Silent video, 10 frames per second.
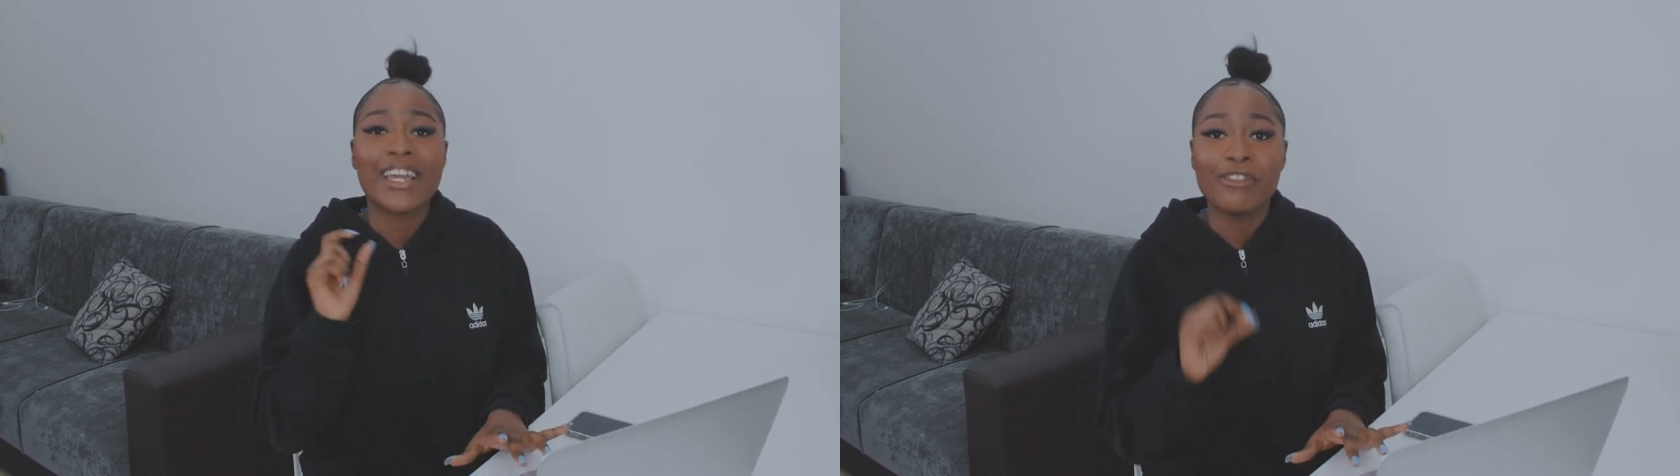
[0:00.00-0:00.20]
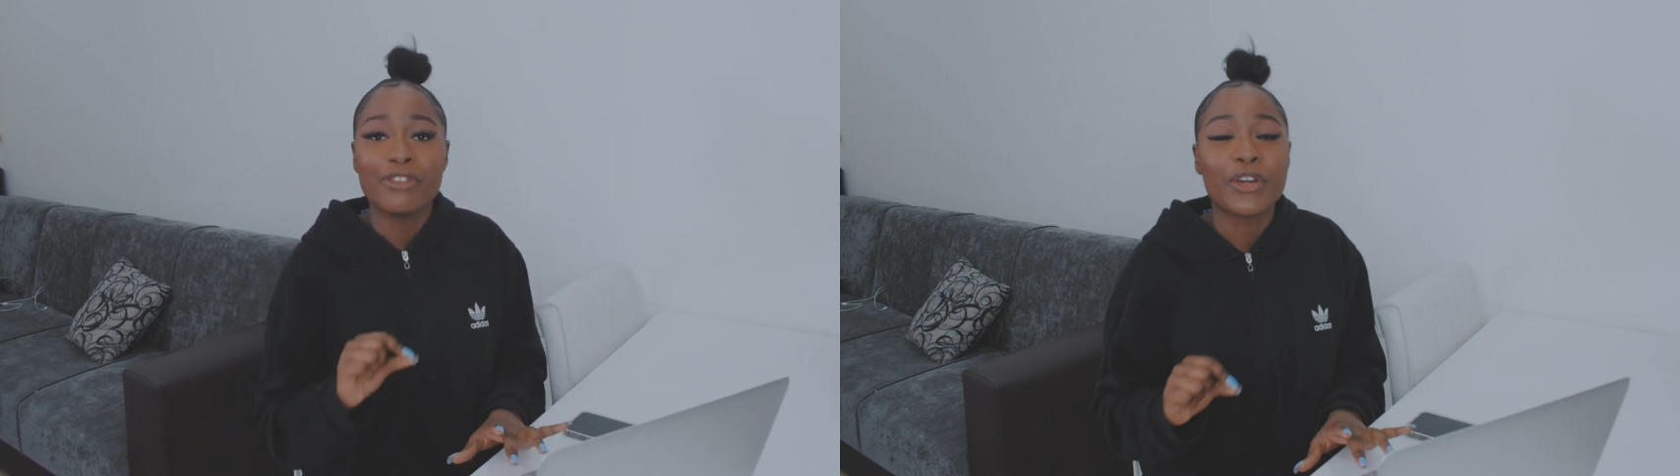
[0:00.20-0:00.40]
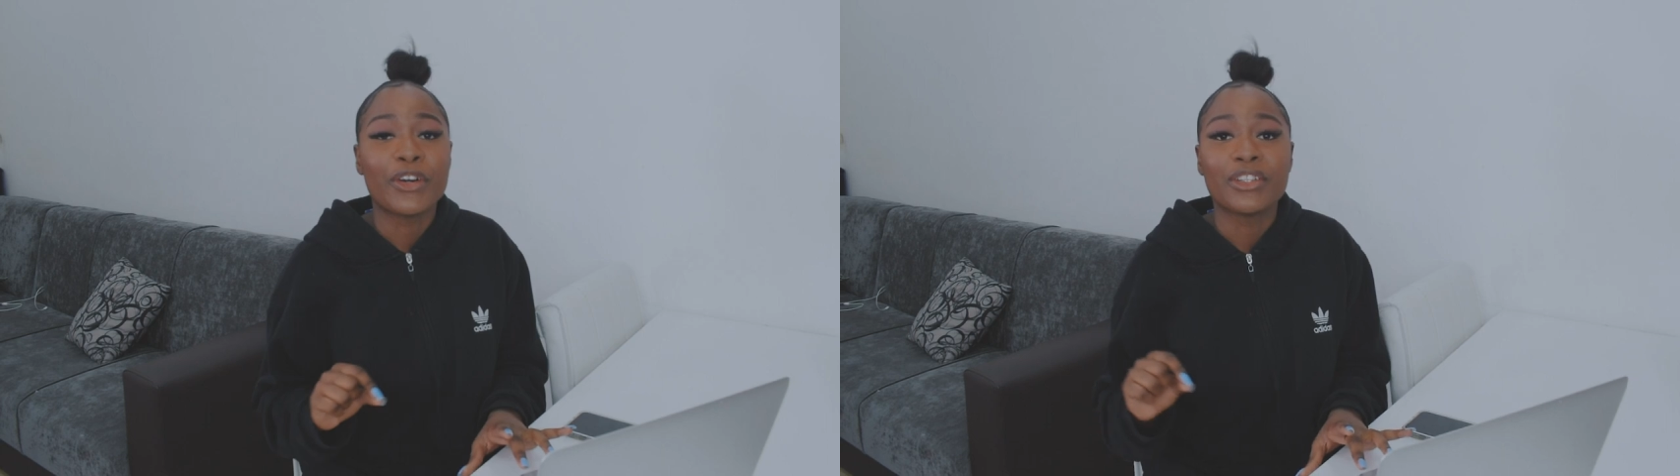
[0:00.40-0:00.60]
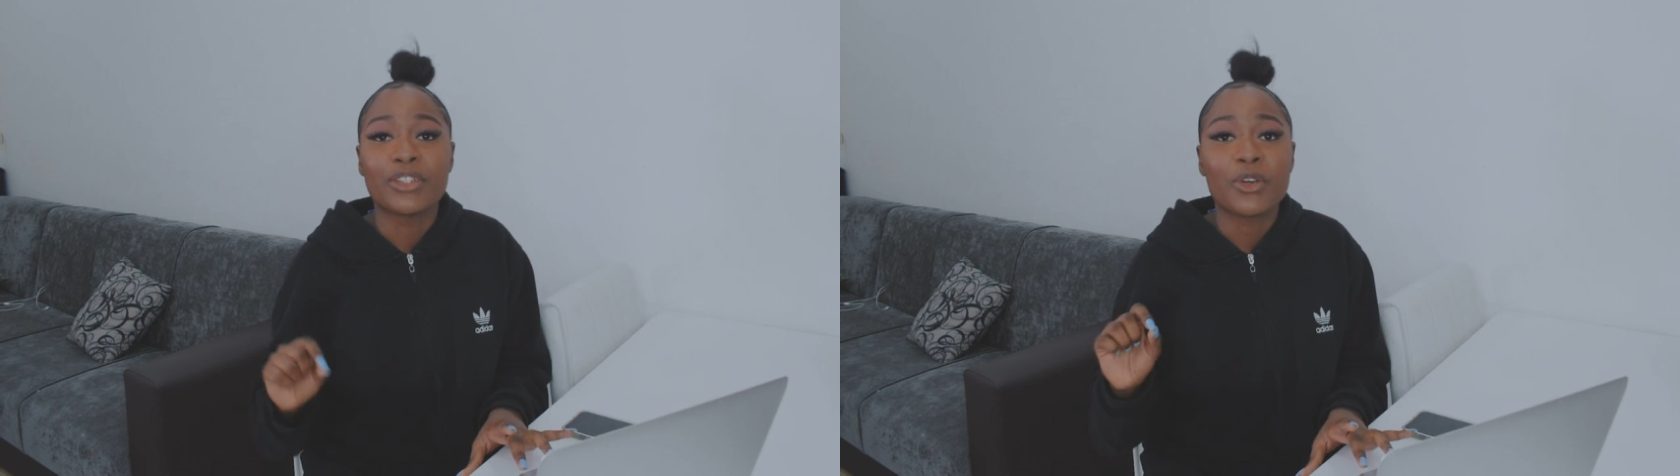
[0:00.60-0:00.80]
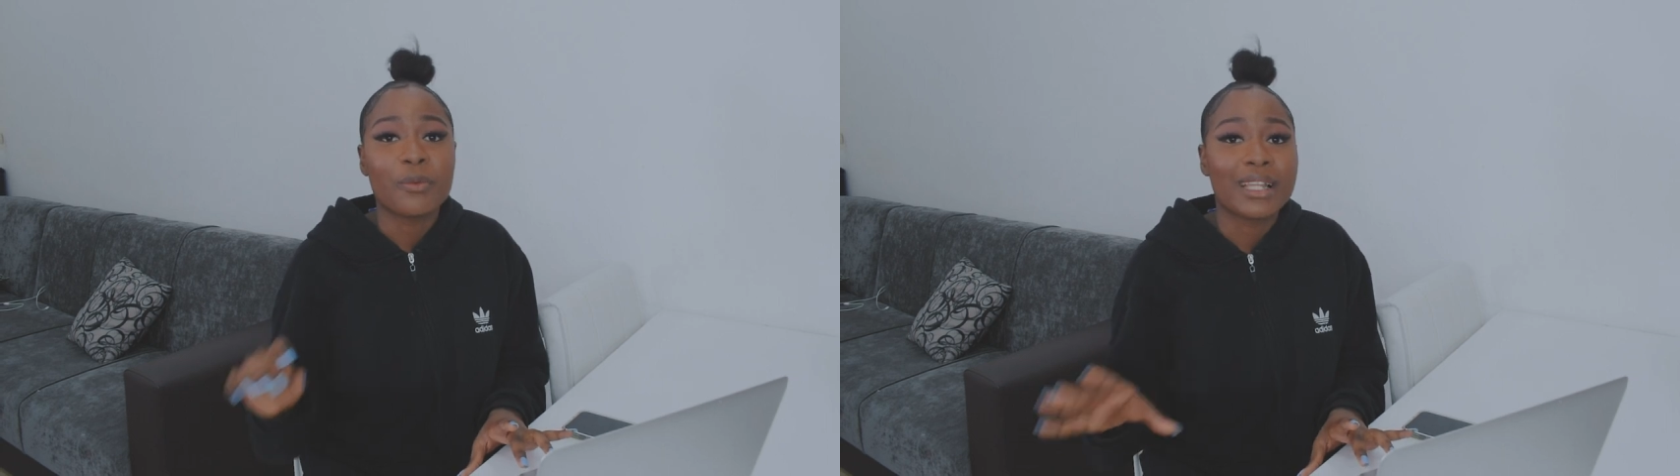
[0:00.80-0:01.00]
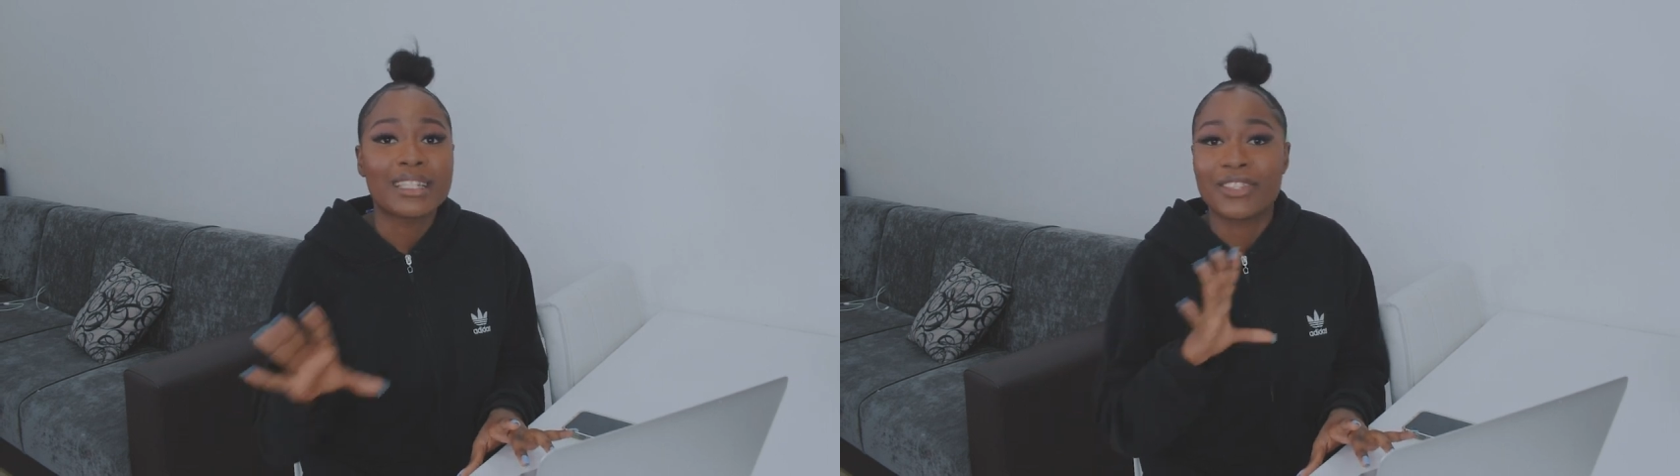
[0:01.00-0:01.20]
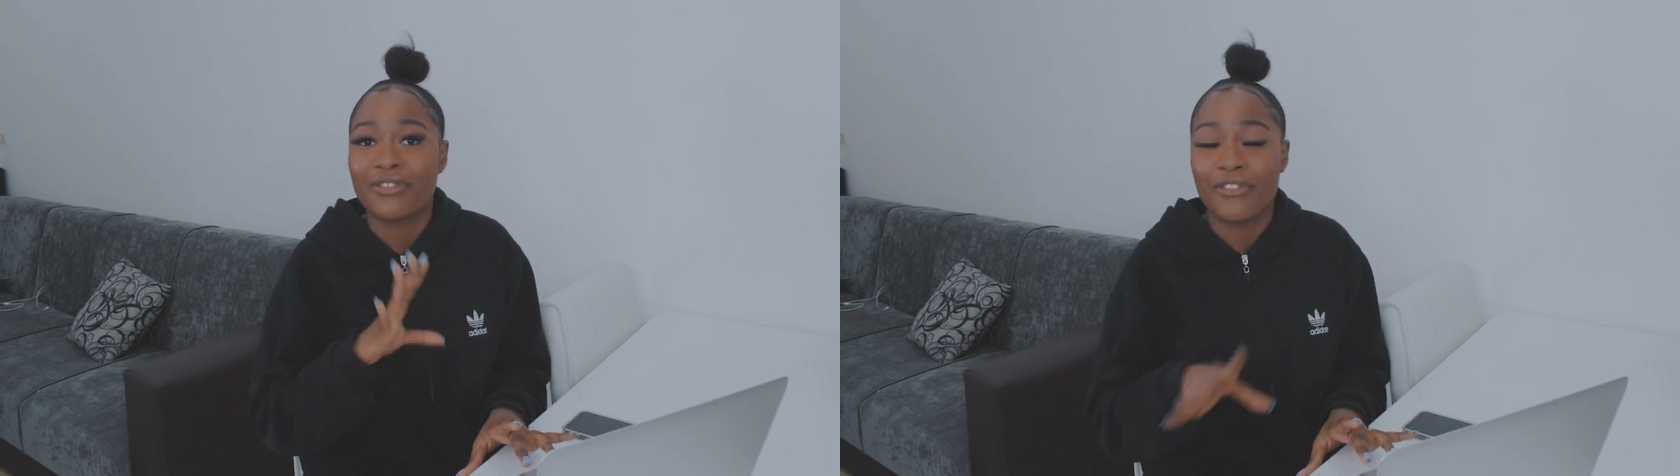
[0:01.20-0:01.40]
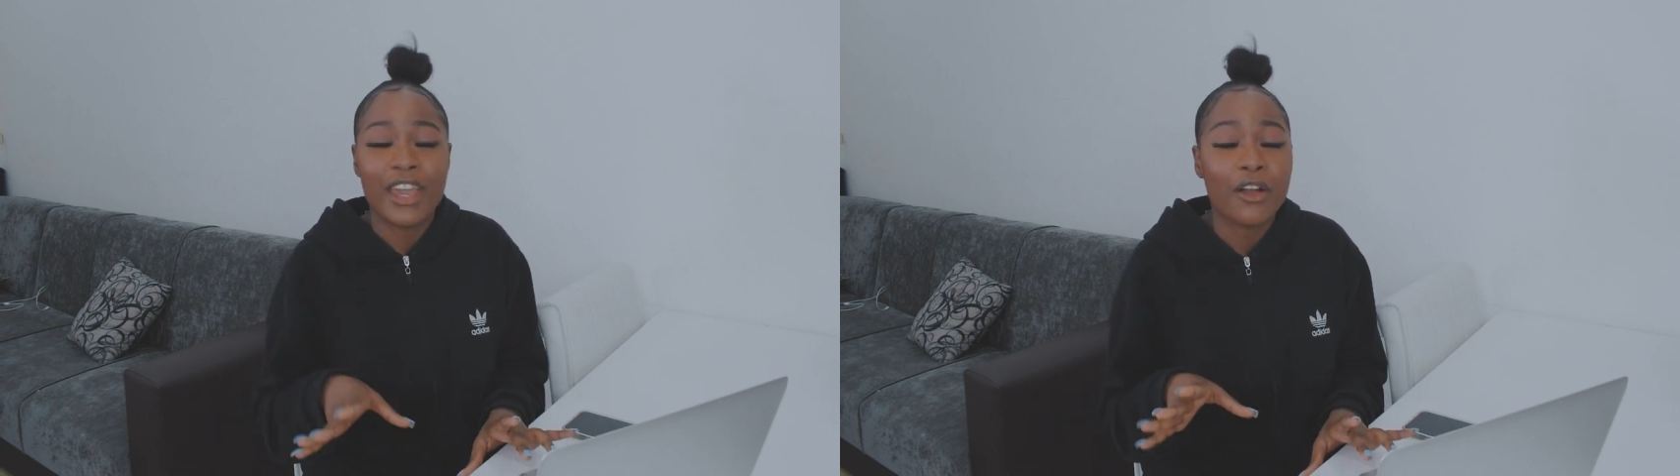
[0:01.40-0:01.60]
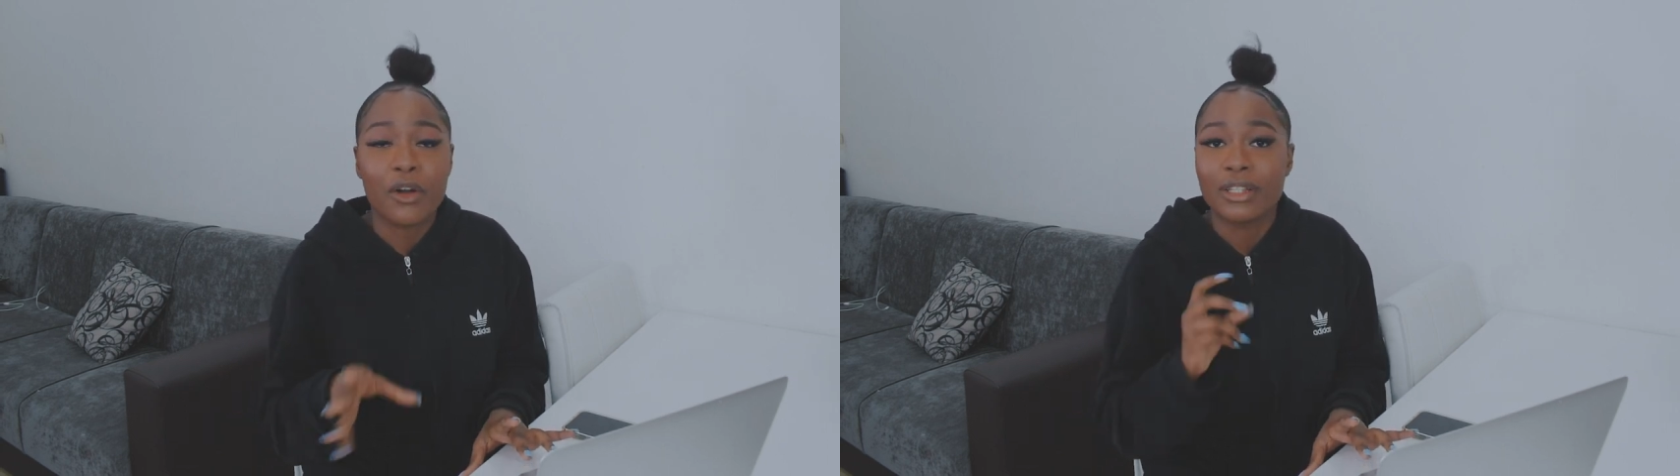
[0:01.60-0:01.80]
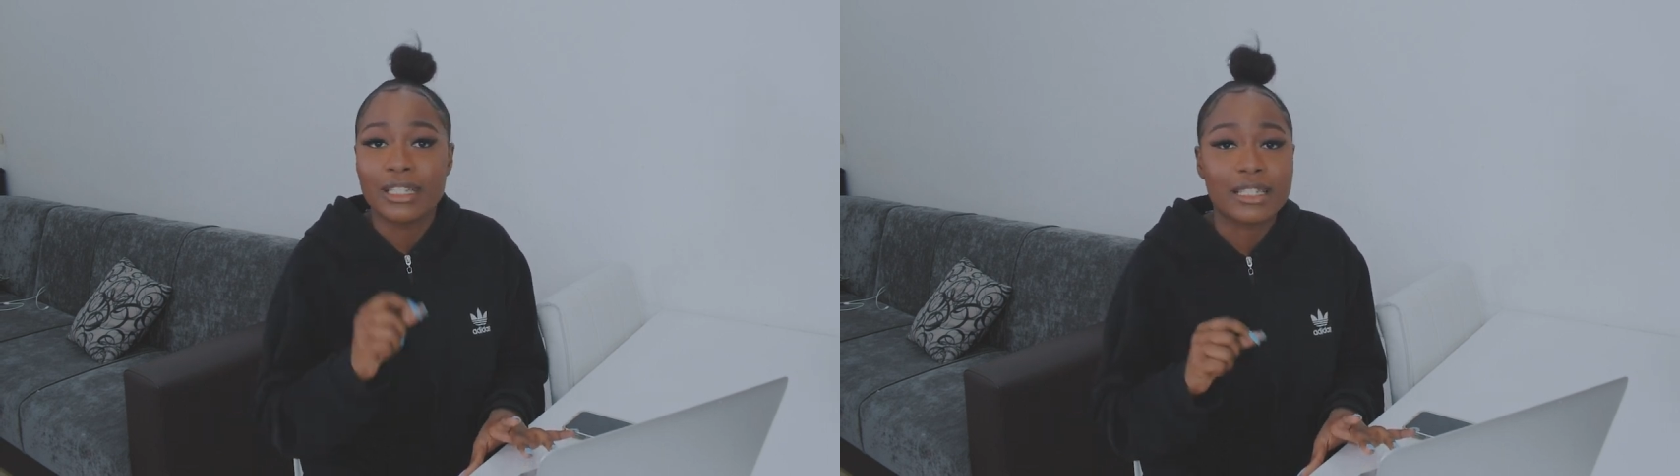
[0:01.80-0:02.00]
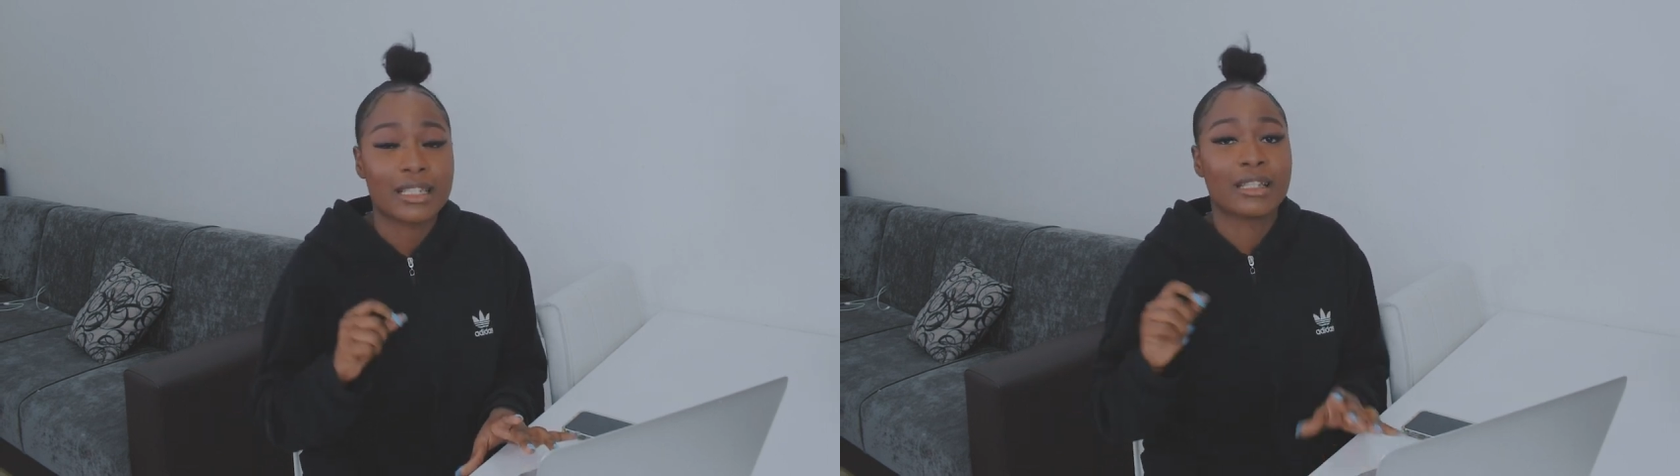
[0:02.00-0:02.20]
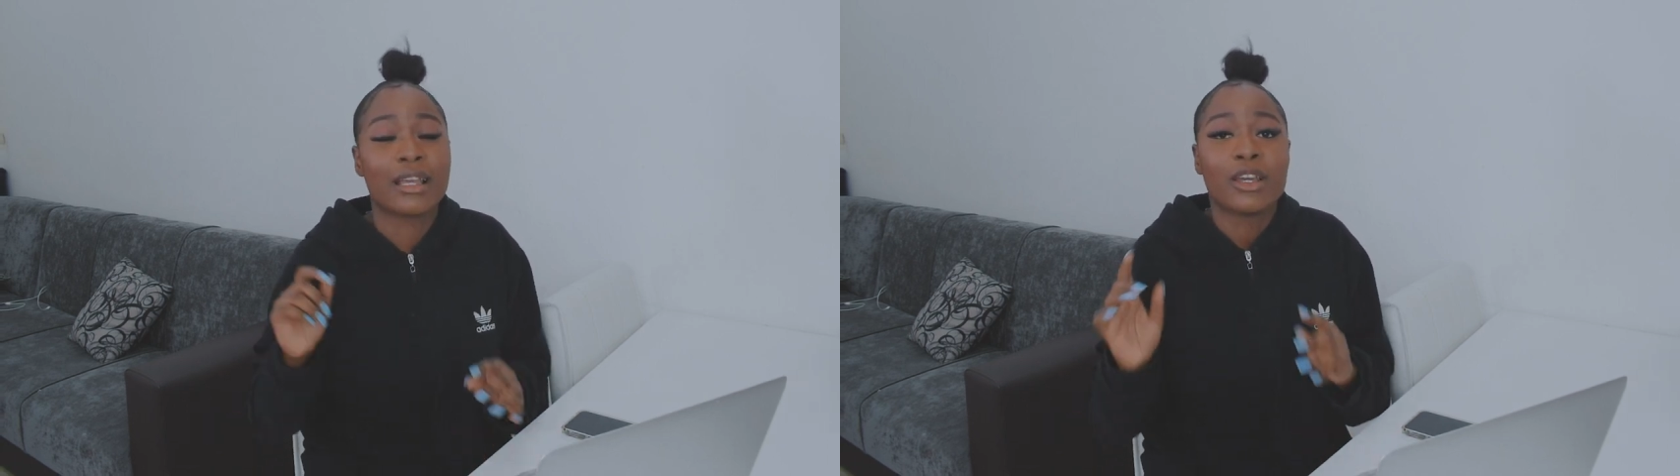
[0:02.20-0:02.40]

if your document is fake or this thing,